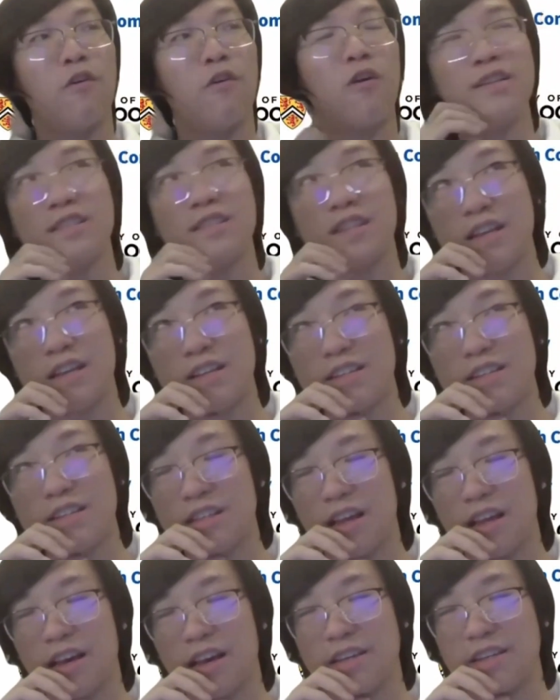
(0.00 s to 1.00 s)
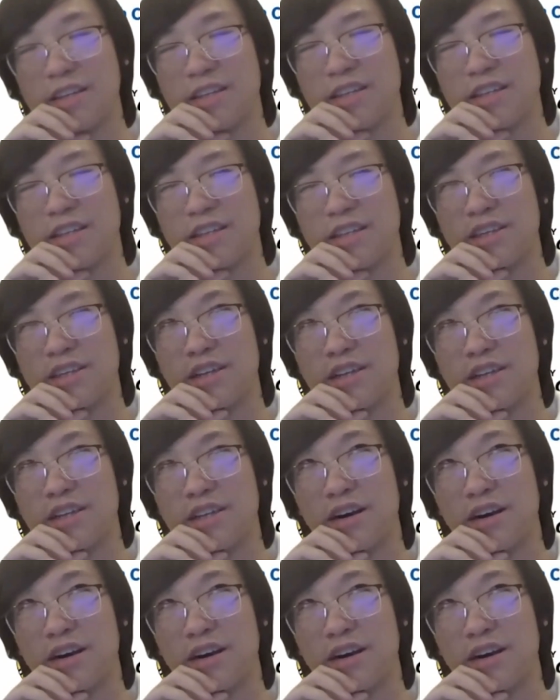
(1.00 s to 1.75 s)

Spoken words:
For instance, like